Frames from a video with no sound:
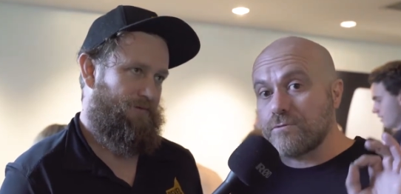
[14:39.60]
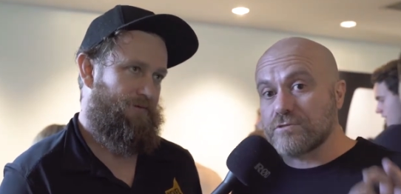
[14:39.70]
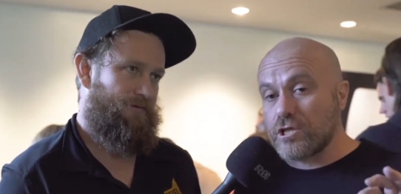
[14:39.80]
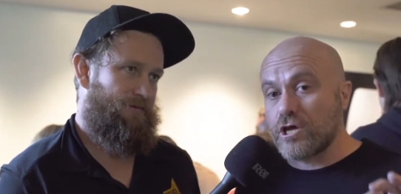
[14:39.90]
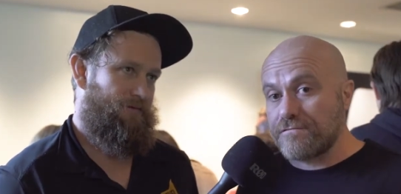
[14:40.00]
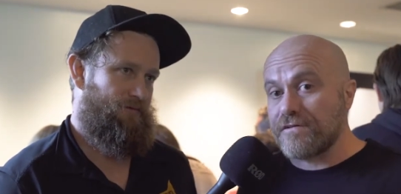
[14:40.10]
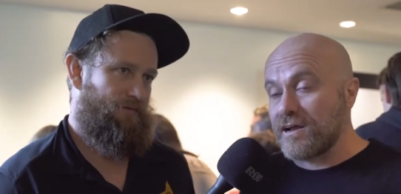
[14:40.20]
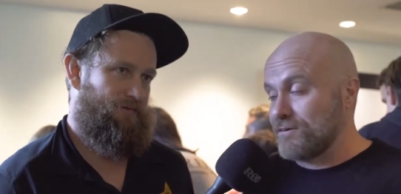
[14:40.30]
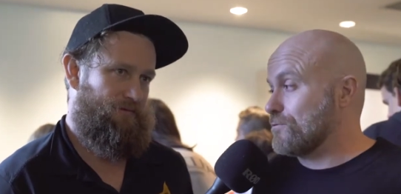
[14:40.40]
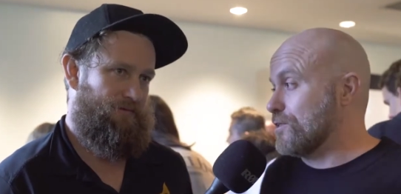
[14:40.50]
Speaker 1: it was a lot of
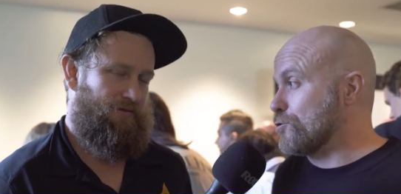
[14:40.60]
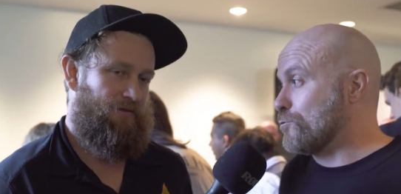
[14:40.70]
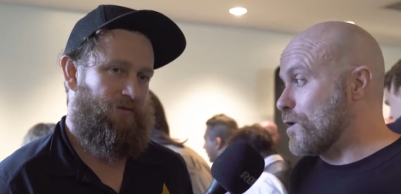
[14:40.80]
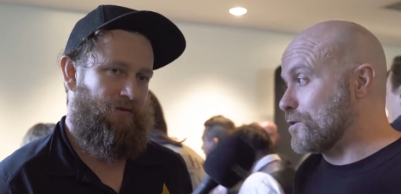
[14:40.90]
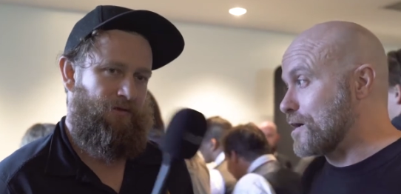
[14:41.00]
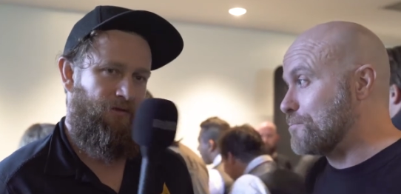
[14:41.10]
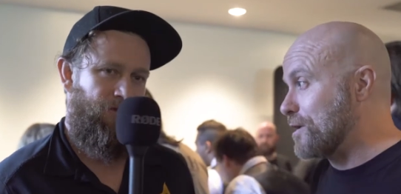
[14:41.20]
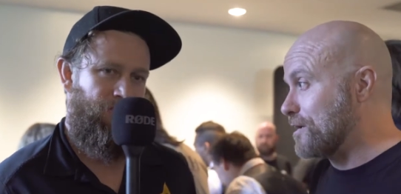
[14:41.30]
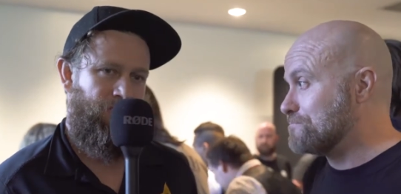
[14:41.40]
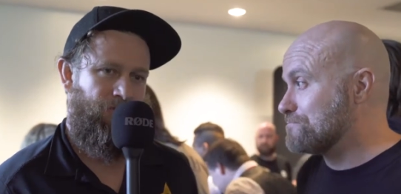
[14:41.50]
fun. Really good, well done
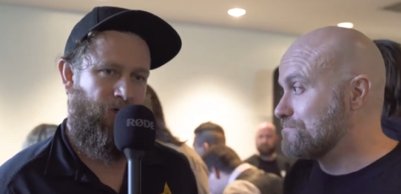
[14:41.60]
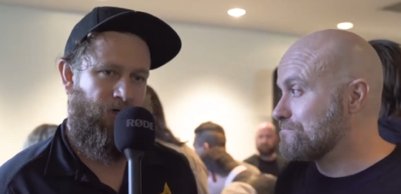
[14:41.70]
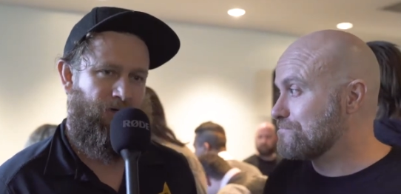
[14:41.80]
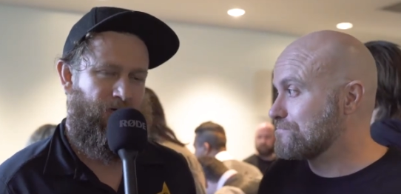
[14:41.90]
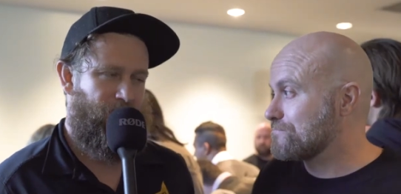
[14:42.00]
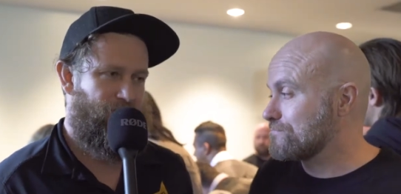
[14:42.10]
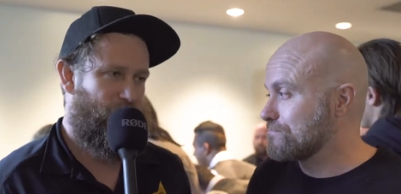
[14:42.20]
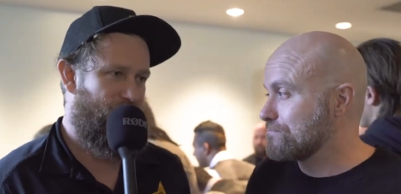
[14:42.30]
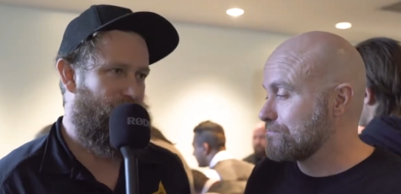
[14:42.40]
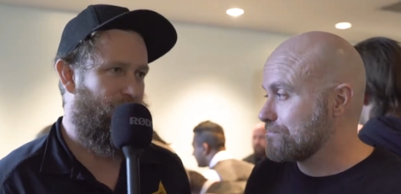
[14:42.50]
beer.
Speaker 2: One, an
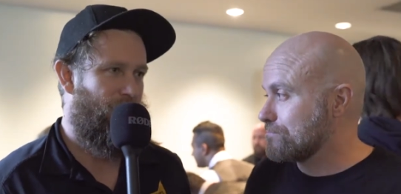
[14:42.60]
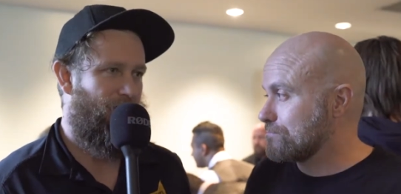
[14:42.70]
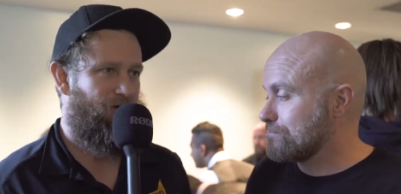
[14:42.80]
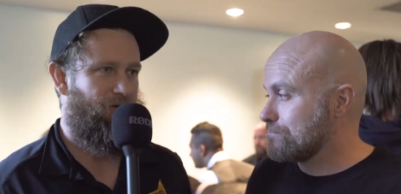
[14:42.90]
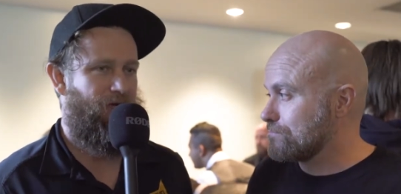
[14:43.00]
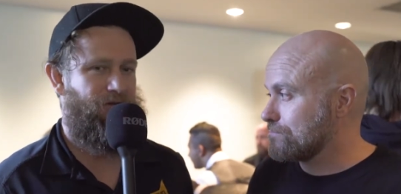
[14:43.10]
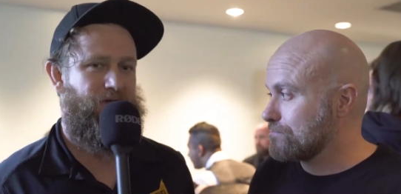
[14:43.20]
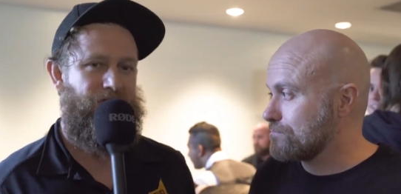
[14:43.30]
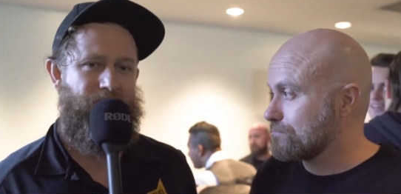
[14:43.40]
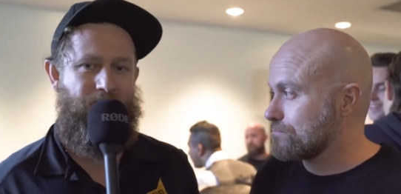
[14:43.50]
interesting one, we had
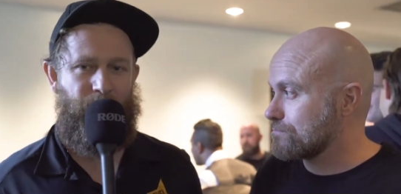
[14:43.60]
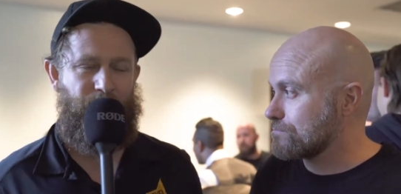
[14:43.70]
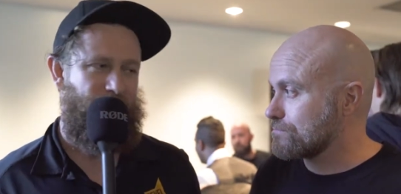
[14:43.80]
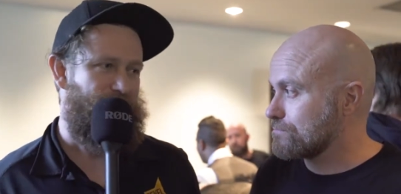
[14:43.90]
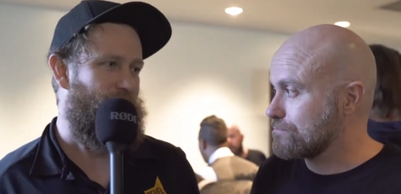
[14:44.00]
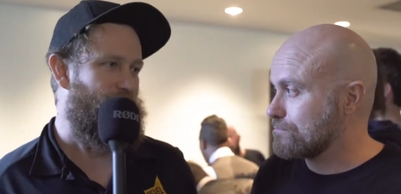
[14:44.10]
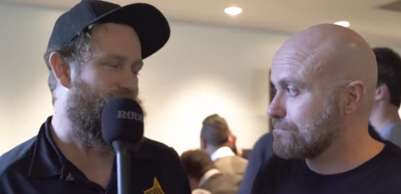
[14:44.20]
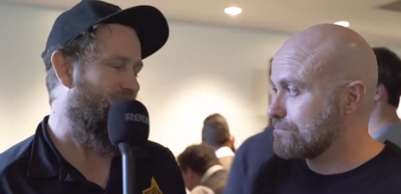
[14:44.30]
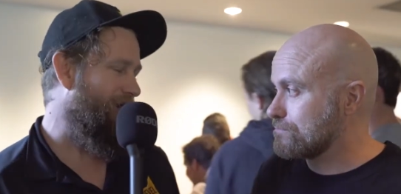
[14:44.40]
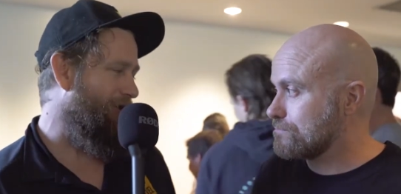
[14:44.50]
the Amaretto
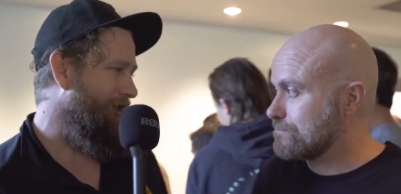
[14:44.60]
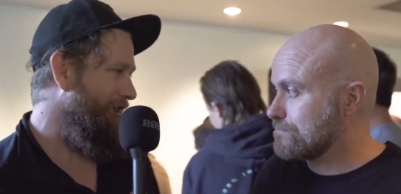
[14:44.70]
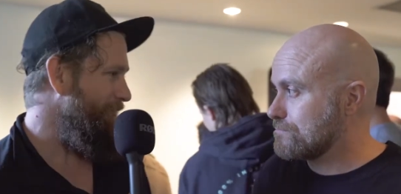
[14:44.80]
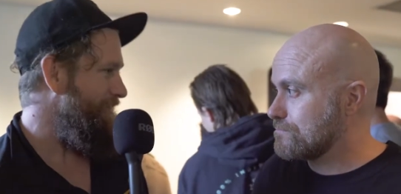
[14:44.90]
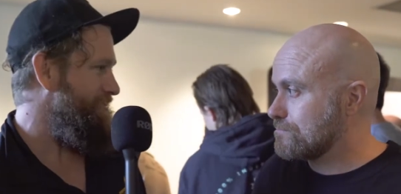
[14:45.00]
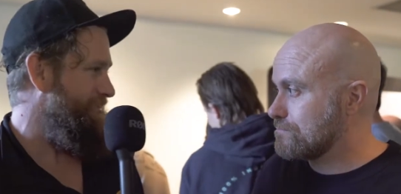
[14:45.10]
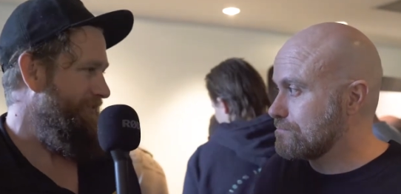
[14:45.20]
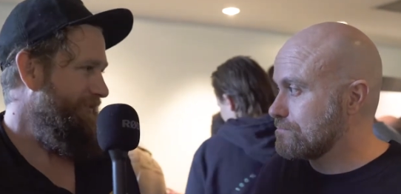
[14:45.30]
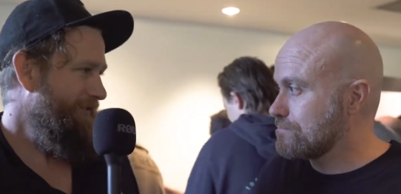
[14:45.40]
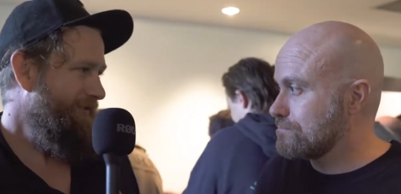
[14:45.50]
Sour, which
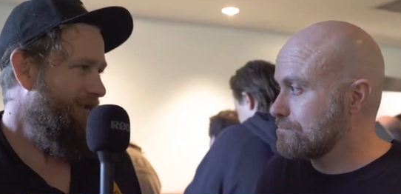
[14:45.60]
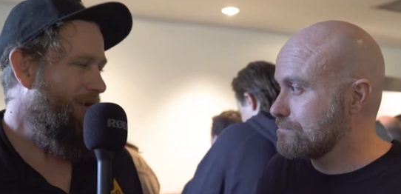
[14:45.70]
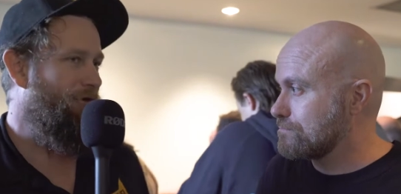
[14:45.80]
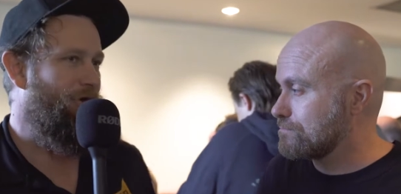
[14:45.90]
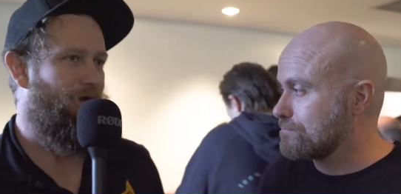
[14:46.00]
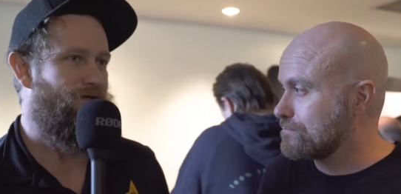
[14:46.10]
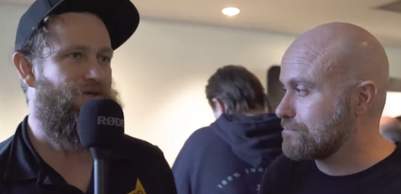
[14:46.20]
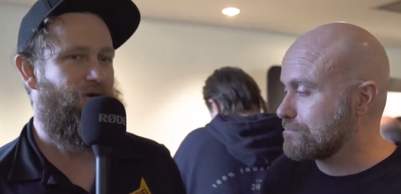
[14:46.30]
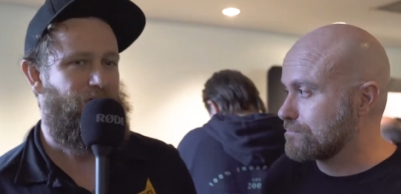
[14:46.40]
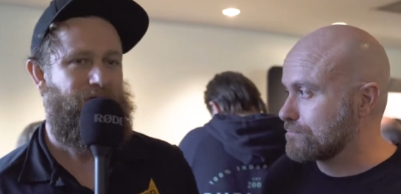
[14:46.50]
Amaretto is
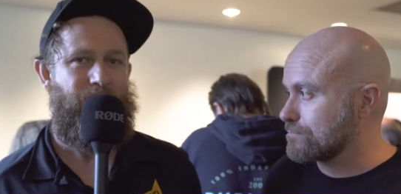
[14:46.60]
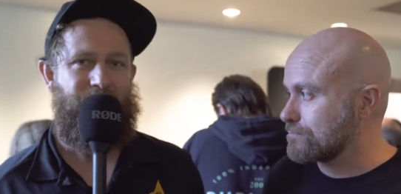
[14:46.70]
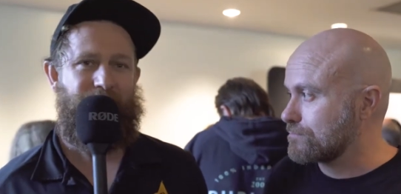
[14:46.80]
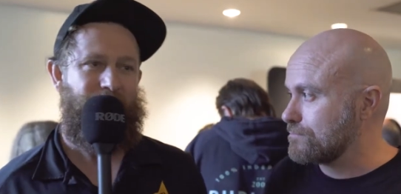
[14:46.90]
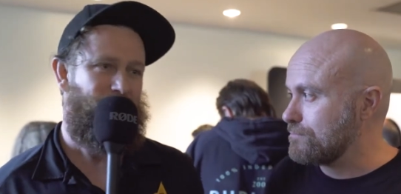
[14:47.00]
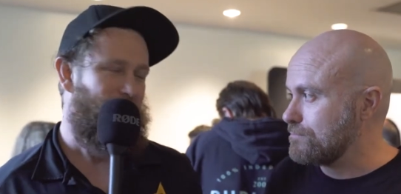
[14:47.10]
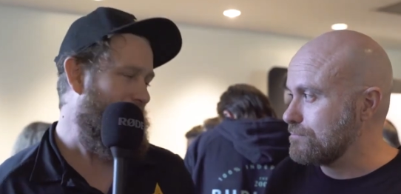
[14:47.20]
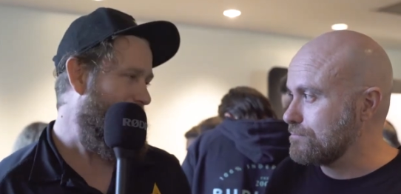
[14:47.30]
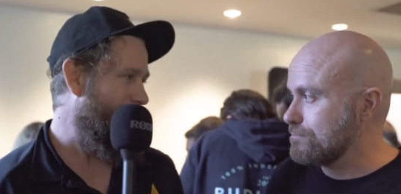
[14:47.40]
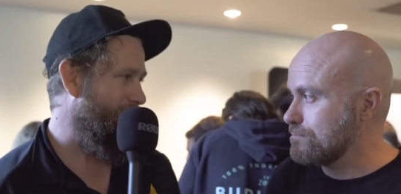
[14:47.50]
not really my thing, but I, uh,